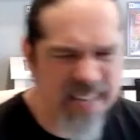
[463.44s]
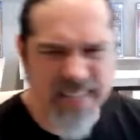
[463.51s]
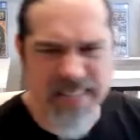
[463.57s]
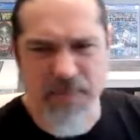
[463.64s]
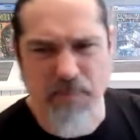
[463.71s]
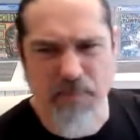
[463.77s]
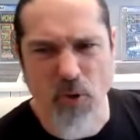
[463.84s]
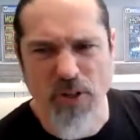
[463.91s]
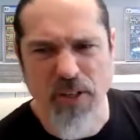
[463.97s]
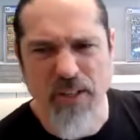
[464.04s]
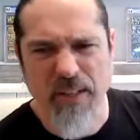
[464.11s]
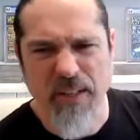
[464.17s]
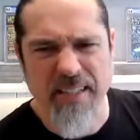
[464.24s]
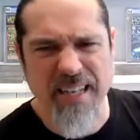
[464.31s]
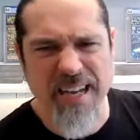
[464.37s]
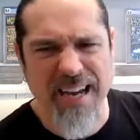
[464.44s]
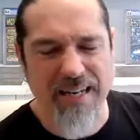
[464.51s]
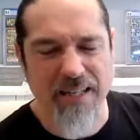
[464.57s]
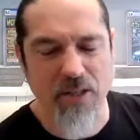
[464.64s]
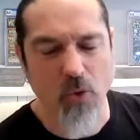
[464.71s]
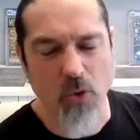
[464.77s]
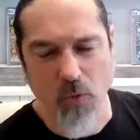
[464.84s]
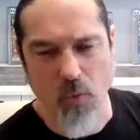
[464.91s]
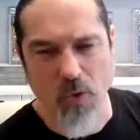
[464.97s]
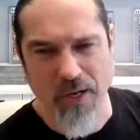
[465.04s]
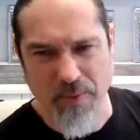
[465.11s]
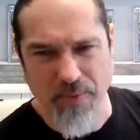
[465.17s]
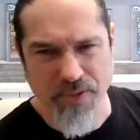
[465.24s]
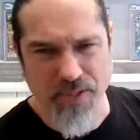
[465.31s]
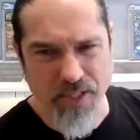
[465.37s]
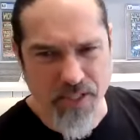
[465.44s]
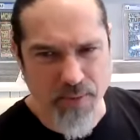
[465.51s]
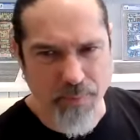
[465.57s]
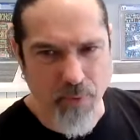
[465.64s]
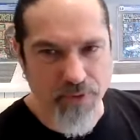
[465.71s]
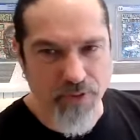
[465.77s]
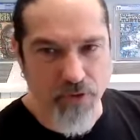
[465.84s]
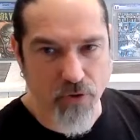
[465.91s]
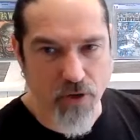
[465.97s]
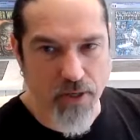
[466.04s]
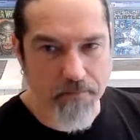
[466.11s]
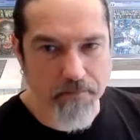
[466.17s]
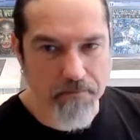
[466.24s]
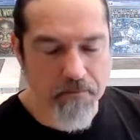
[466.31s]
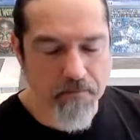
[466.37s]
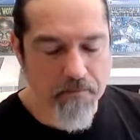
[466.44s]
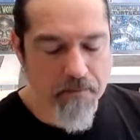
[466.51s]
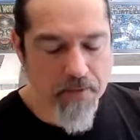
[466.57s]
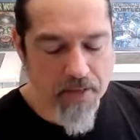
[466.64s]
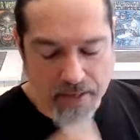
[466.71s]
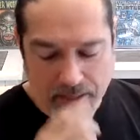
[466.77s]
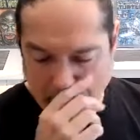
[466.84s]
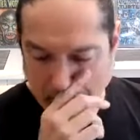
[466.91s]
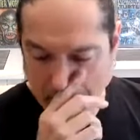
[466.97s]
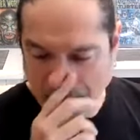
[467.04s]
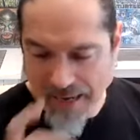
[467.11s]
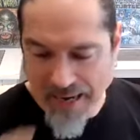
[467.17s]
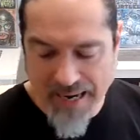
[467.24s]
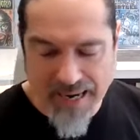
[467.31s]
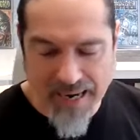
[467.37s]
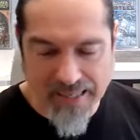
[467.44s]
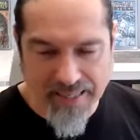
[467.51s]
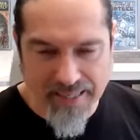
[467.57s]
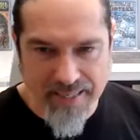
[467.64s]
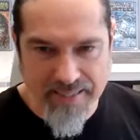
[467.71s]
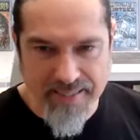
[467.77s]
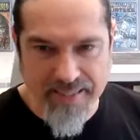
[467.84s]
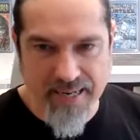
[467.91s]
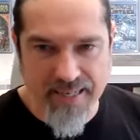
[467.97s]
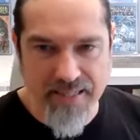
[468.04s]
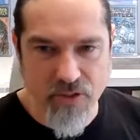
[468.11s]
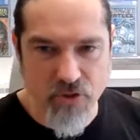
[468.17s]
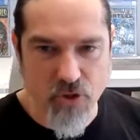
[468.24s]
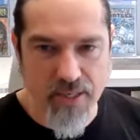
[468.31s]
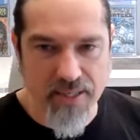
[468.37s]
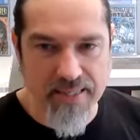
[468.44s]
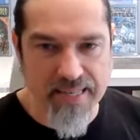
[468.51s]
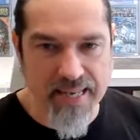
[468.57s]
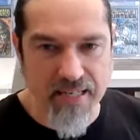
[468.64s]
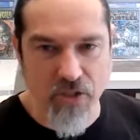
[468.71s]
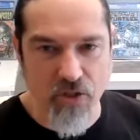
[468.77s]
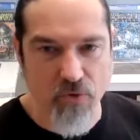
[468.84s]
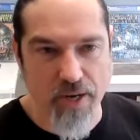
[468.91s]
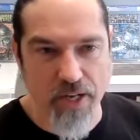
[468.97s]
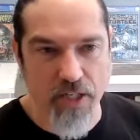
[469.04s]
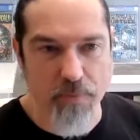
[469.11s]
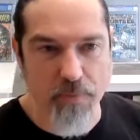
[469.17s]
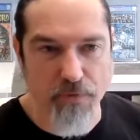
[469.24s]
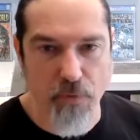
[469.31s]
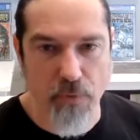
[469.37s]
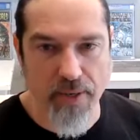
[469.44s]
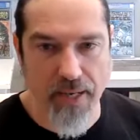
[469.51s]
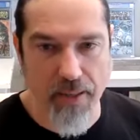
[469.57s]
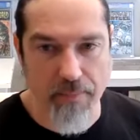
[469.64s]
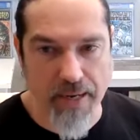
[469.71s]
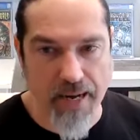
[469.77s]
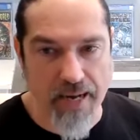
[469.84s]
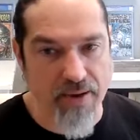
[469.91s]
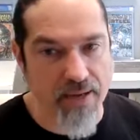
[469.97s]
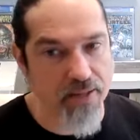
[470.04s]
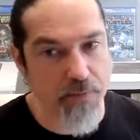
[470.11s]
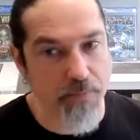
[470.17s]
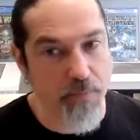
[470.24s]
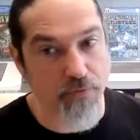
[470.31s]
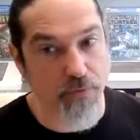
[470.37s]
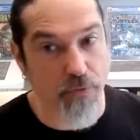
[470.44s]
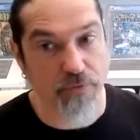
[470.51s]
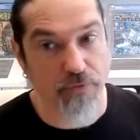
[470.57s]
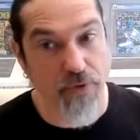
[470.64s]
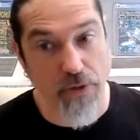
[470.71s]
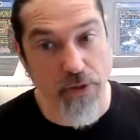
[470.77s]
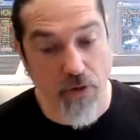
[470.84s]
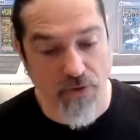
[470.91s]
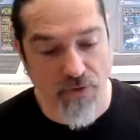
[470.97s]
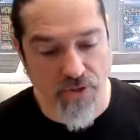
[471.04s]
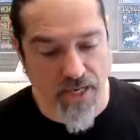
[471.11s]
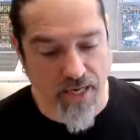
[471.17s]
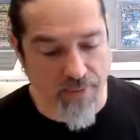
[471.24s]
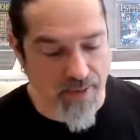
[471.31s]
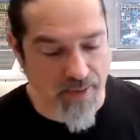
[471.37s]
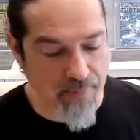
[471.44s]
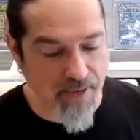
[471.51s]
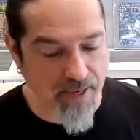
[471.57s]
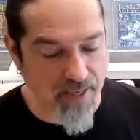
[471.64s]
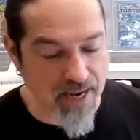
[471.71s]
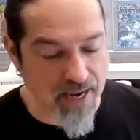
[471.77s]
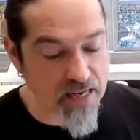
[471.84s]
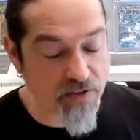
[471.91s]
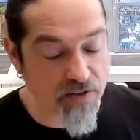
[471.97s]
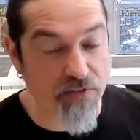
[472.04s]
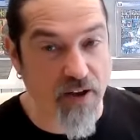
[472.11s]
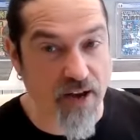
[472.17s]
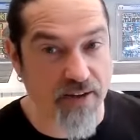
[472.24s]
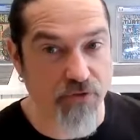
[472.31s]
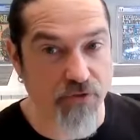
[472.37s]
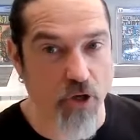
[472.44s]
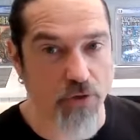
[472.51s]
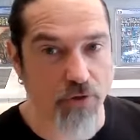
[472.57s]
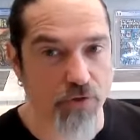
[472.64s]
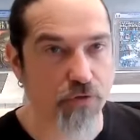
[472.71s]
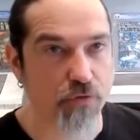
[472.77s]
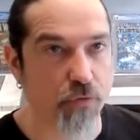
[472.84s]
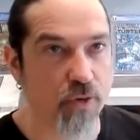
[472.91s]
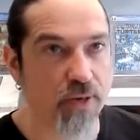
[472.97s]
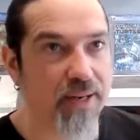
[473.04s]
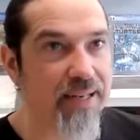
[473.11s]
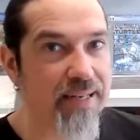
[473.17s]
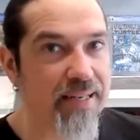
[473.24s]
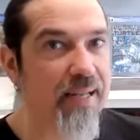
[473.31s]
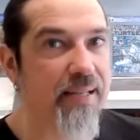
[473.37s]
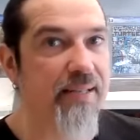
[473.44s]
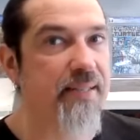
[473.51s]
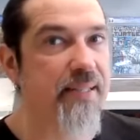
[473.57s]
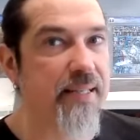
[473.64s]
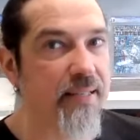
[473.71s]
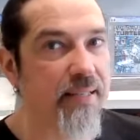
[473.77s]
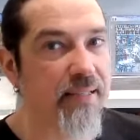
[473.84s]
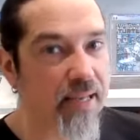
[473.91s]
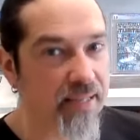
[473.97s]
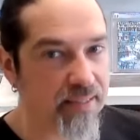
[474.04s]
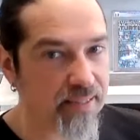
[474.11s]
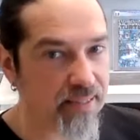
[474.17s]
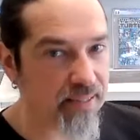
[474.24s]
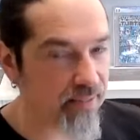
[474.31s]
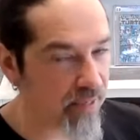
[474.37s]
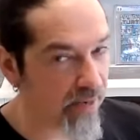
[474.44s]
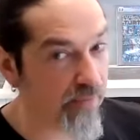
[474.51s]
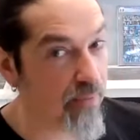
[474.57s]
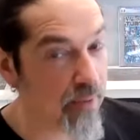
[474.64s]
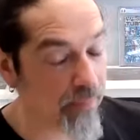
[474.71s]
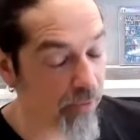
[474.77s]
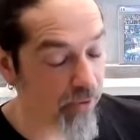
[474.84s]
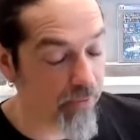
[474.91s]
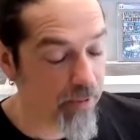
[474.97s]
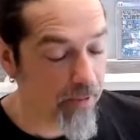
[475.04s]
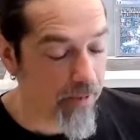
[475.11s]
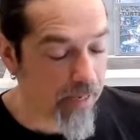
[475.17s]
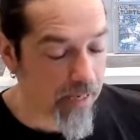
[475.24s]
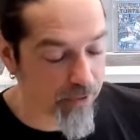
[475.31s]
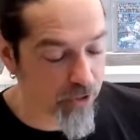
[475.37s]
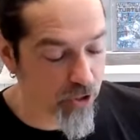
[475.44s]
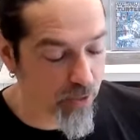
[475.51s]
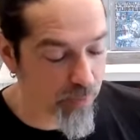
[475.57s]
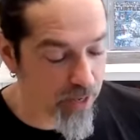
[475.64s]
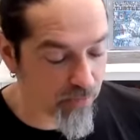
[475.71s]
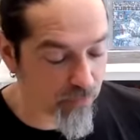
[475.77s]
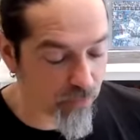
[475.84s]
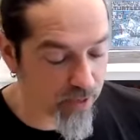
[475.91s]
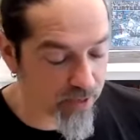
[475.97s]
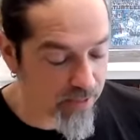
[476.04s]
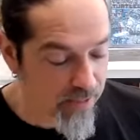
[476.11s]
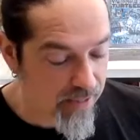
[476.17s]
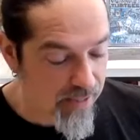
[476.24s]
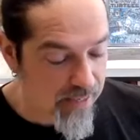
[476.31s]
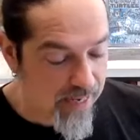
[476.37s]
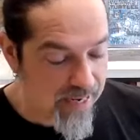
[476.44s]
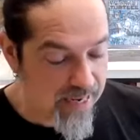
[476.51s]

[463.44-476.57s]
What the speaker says: This next book is kind of the only one I was disappointed on. Like I said, I didn't try and guess grades beforehand, but I've had this book for a very long time. I paid $85 for it in 1990. I remember how much I paid for it.